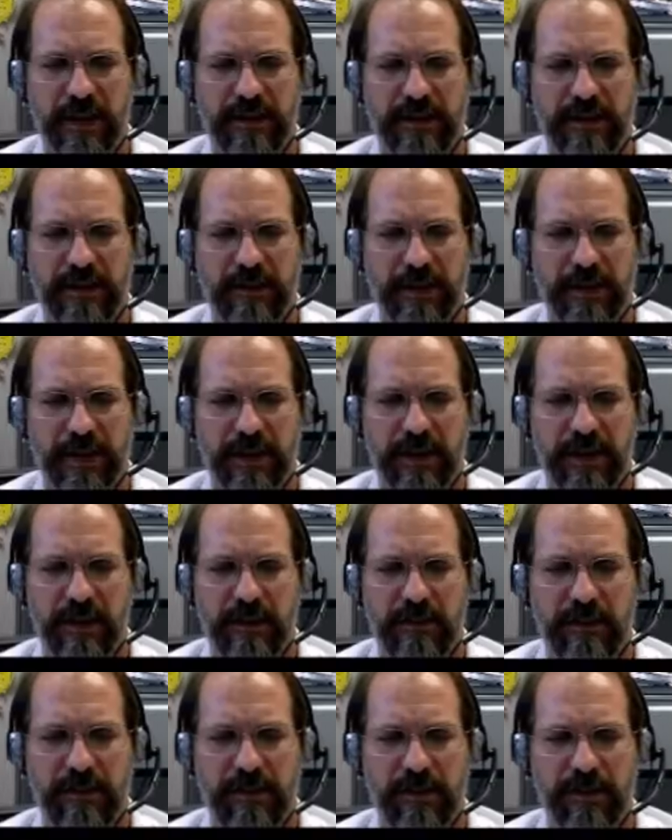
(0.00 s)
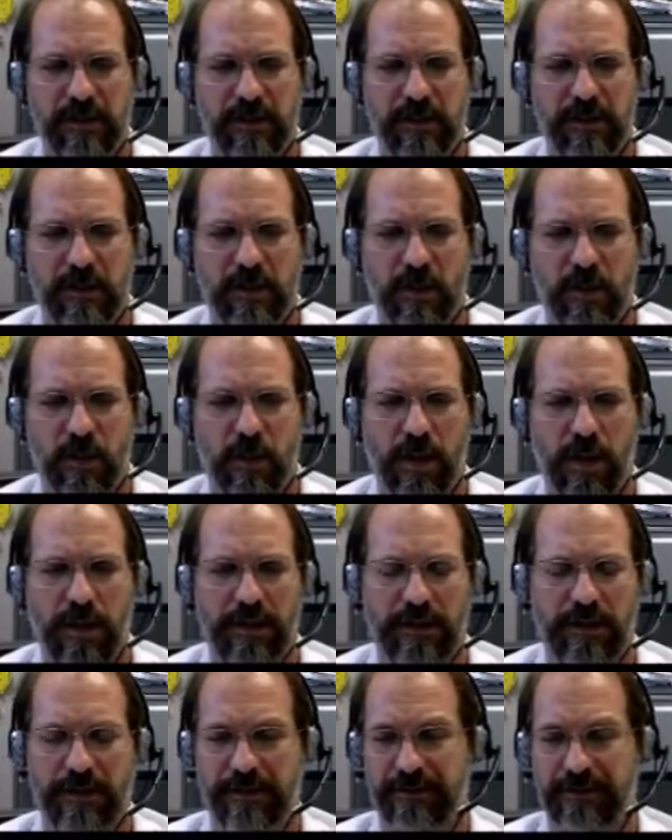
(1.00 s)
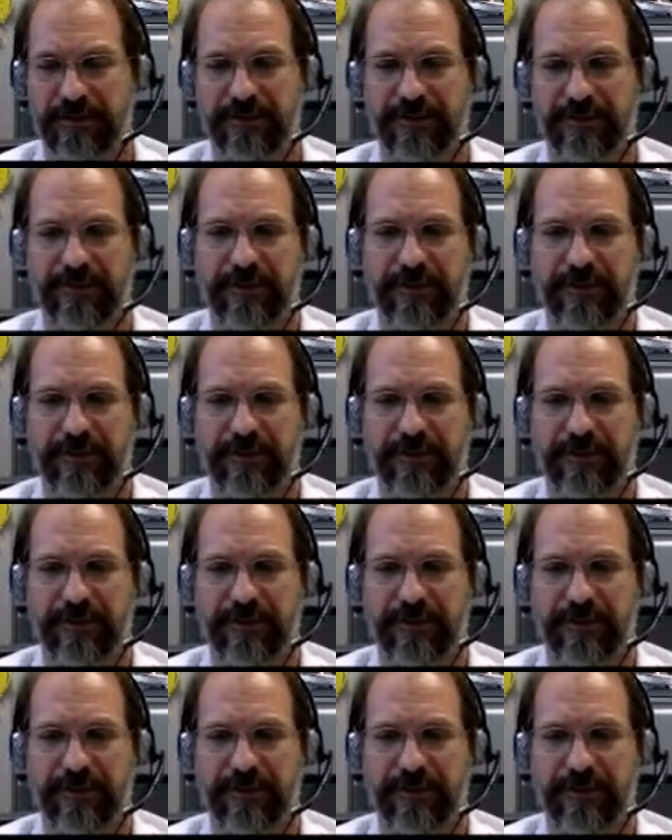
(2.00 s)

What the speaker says: as it becomes water.